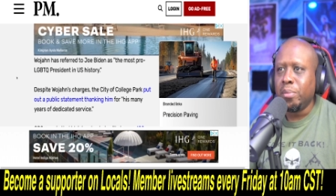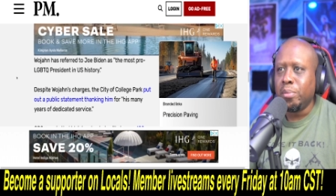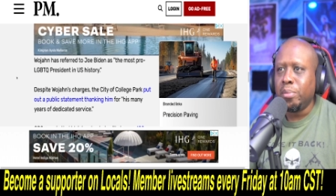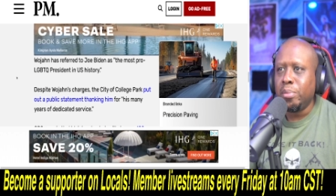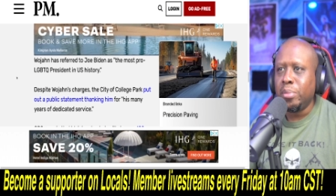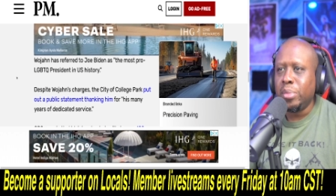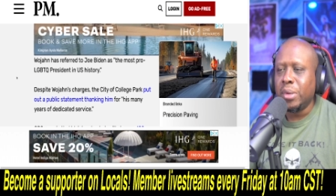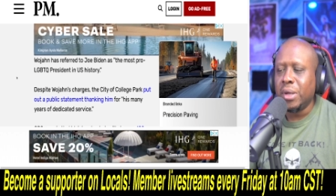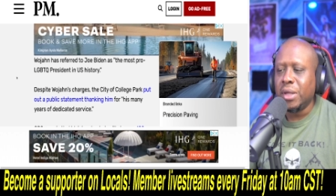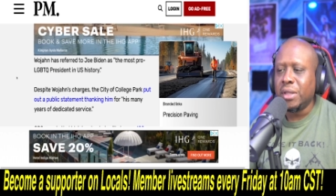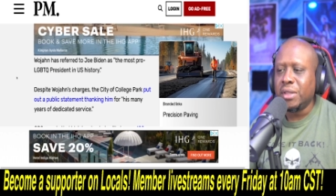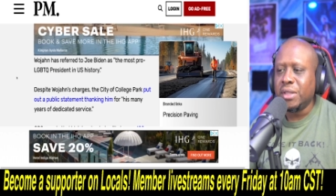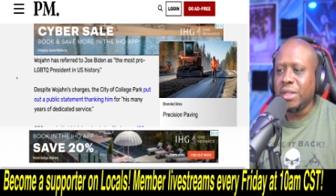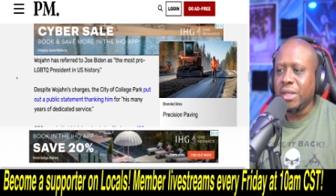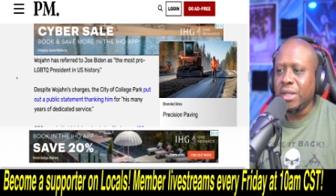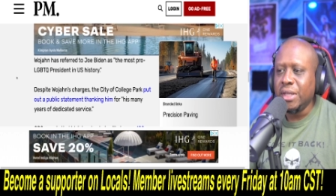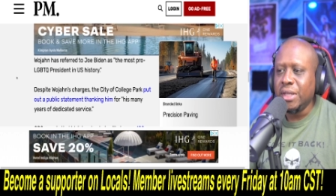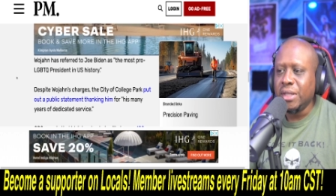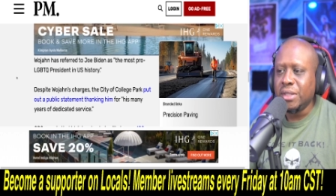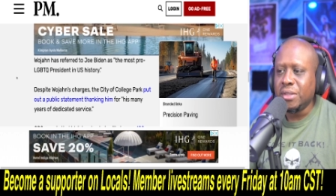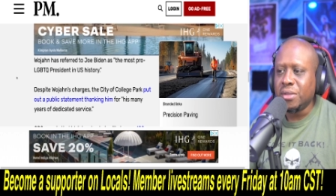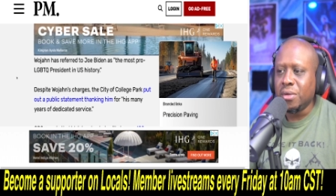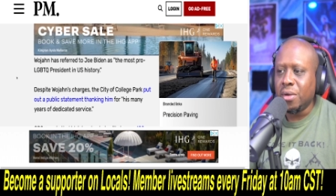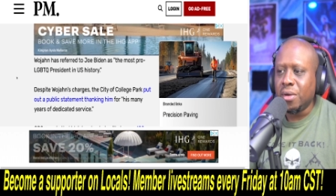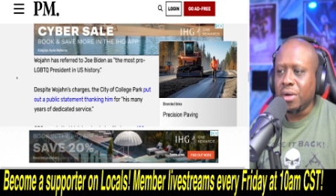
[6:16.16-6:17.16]
But
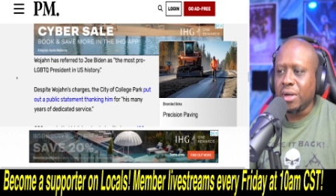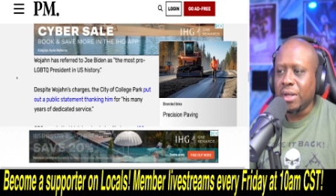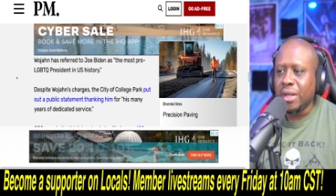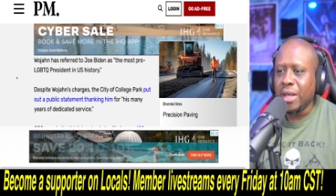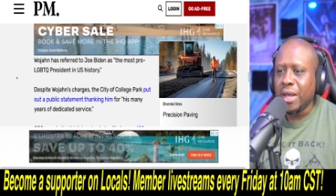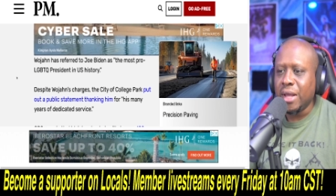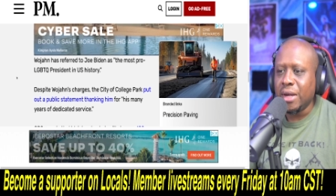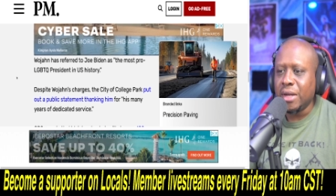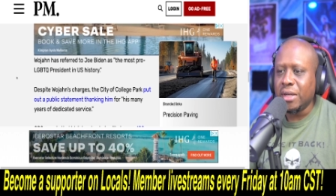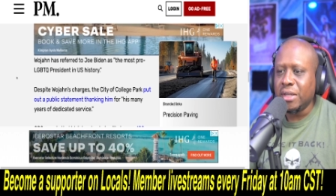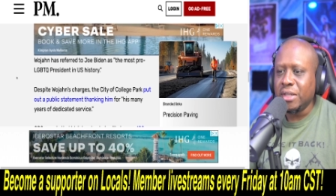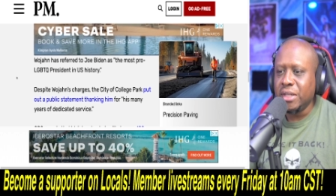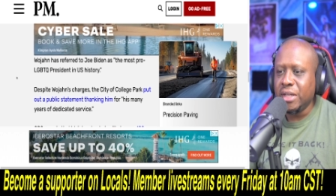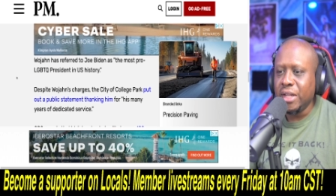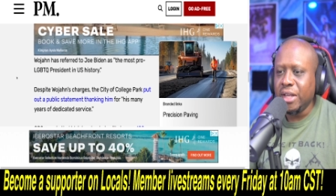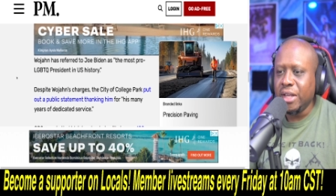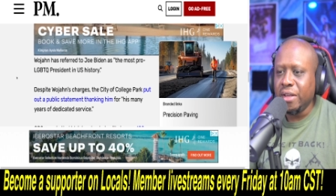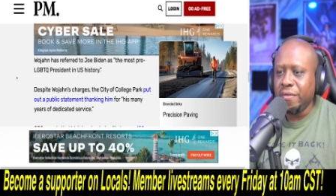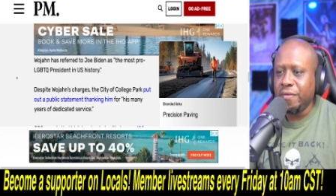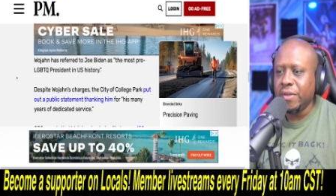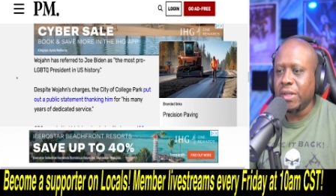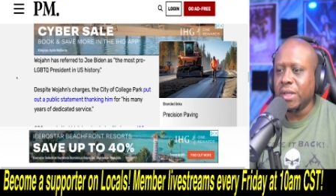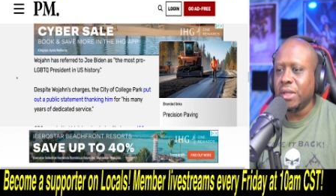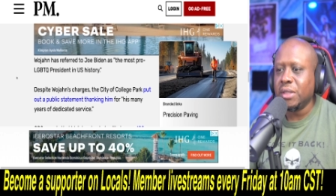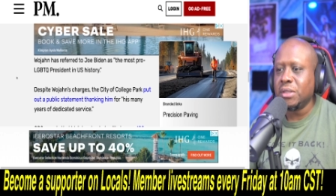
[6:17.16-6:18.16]
these are the kind of
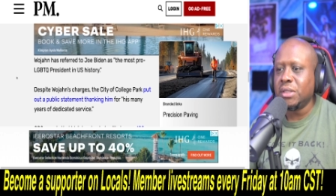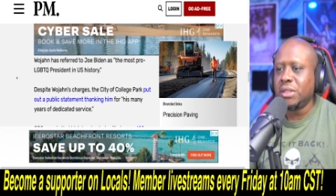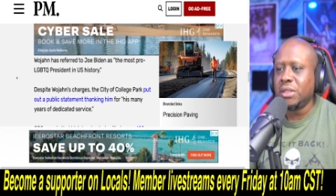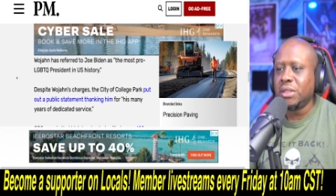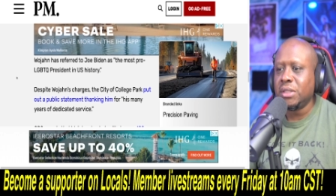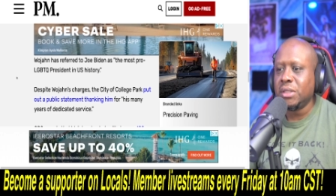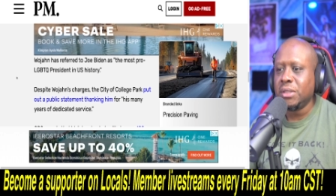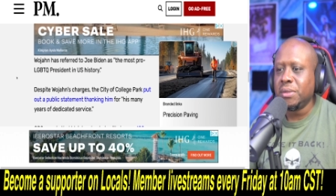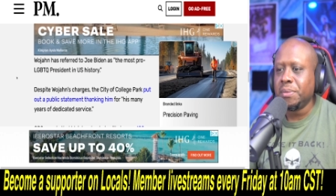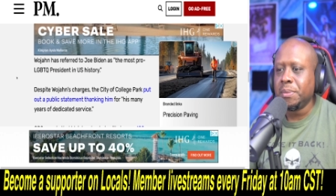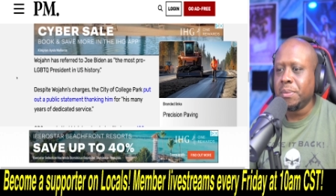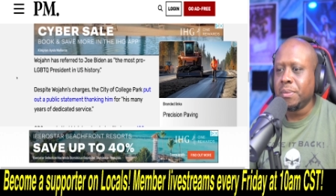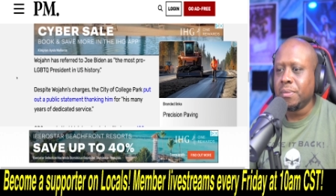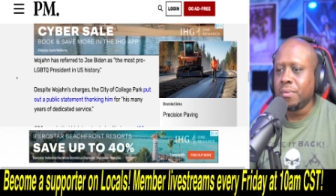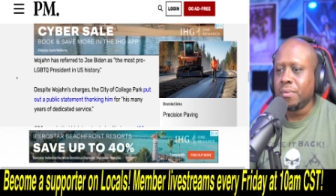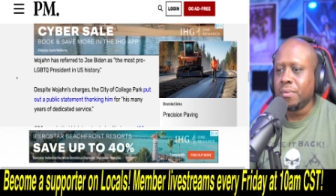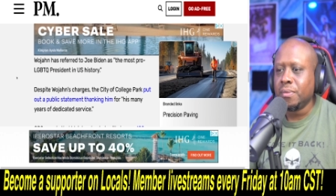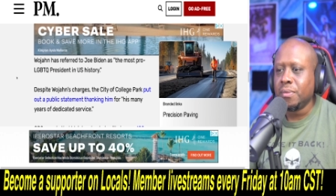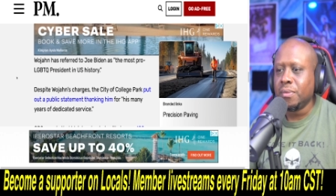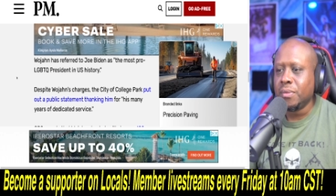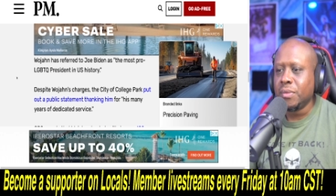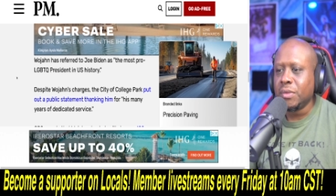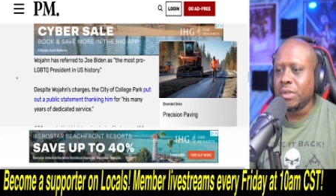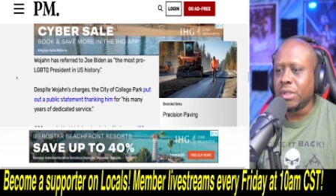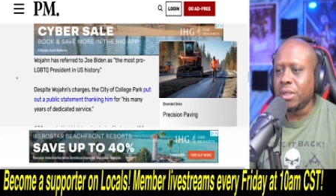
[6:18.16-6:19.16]
deviants
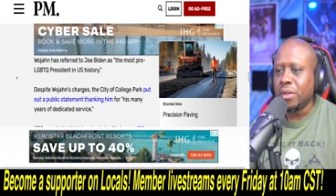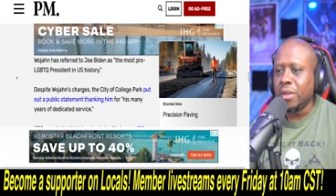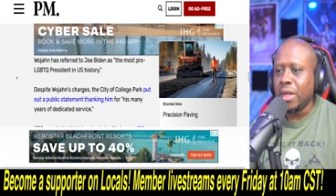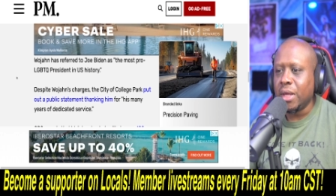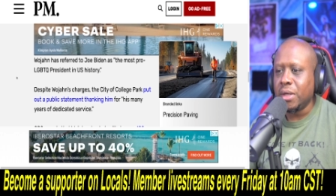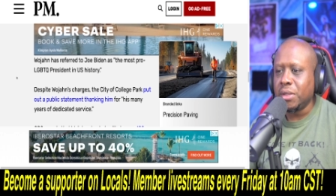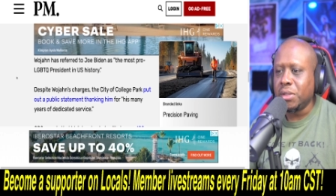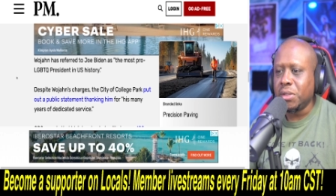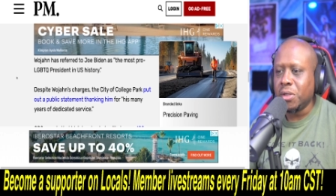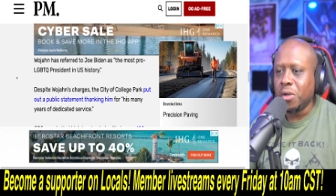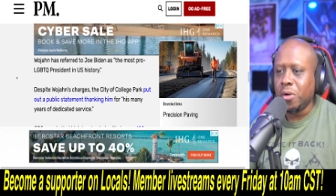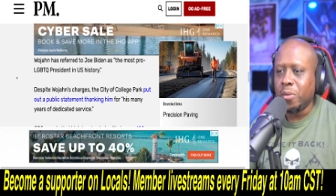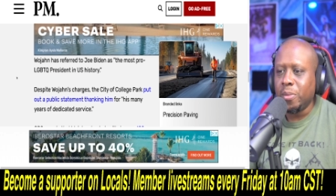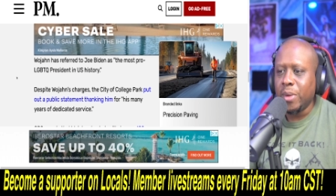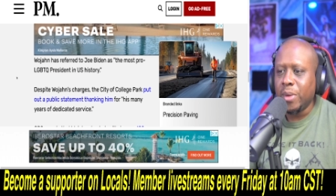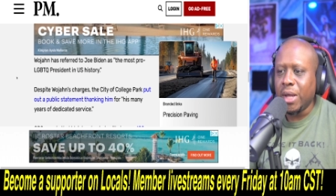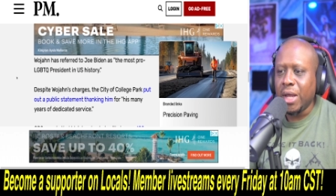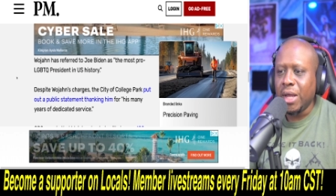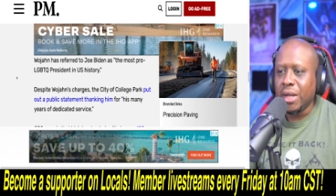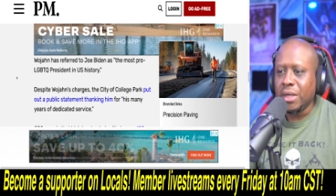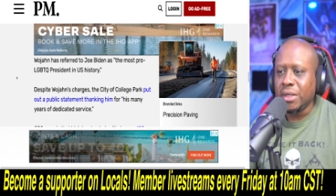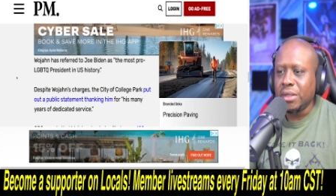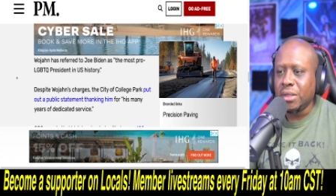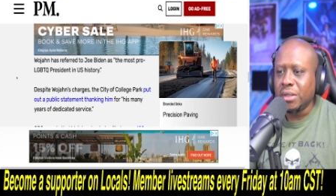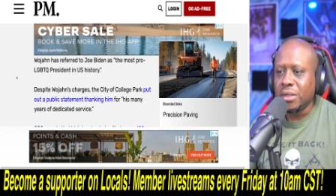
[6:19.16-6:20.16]
that Joe
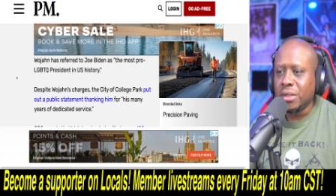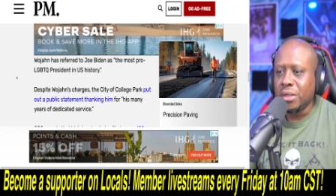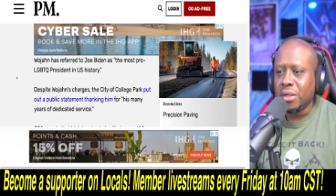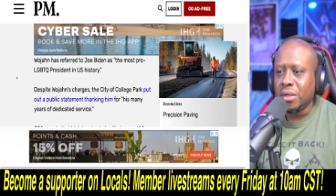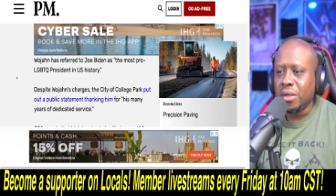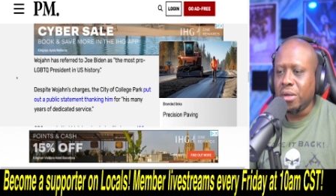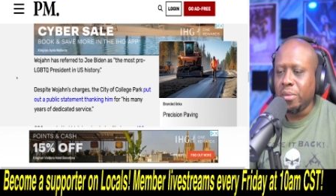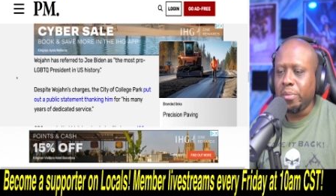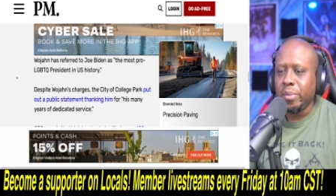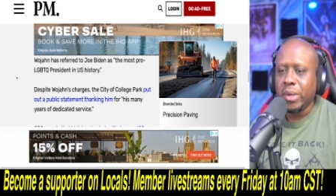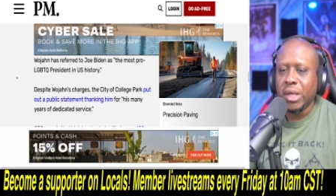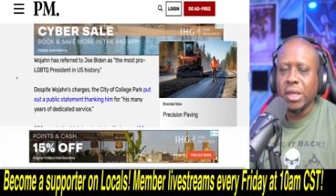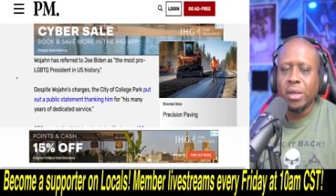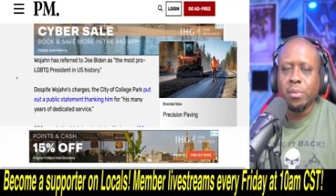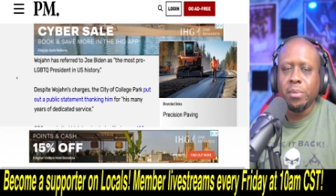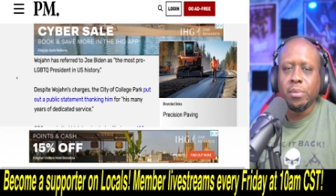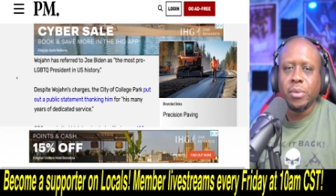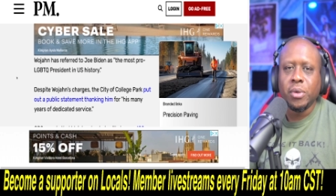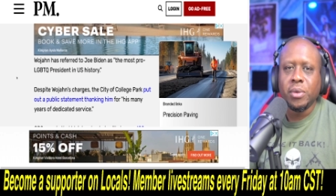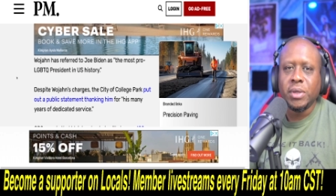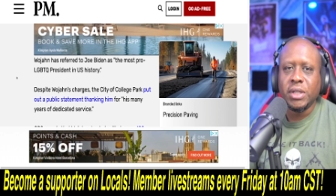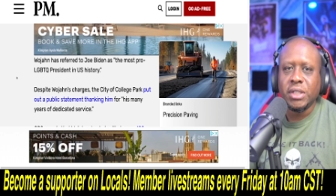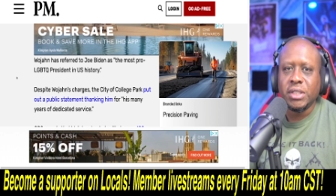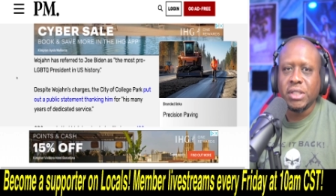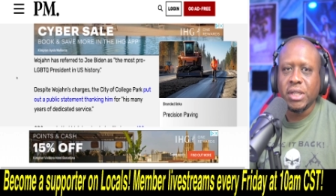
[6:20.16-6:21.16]
Biden, Pete
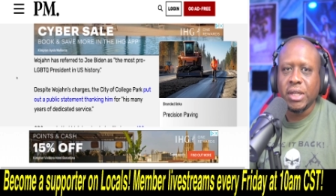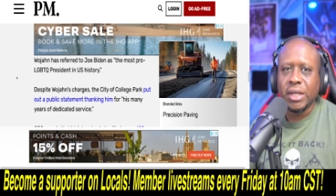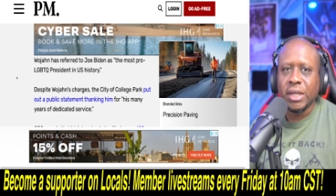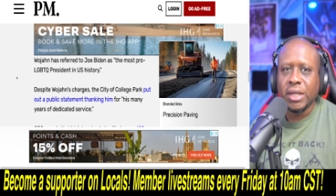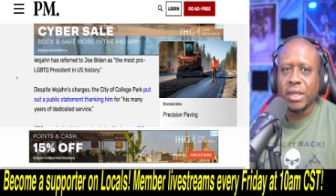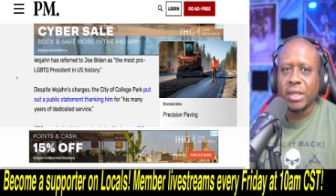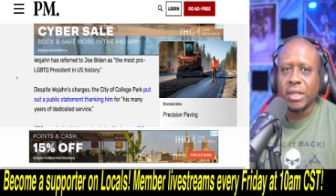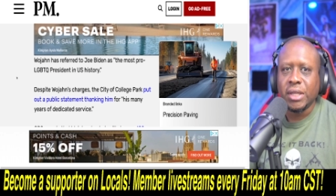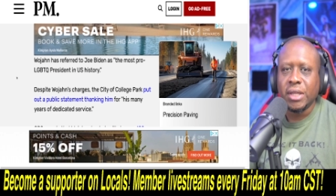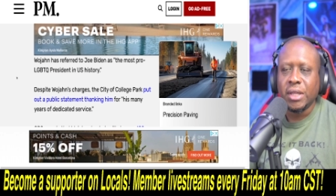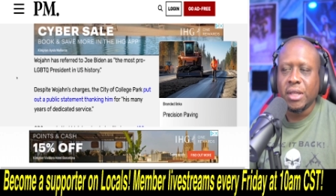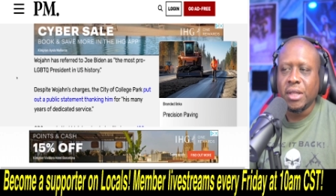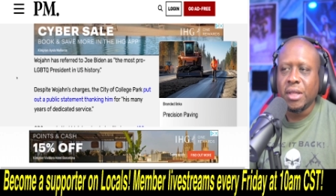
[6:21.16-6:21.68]
Buttigieg,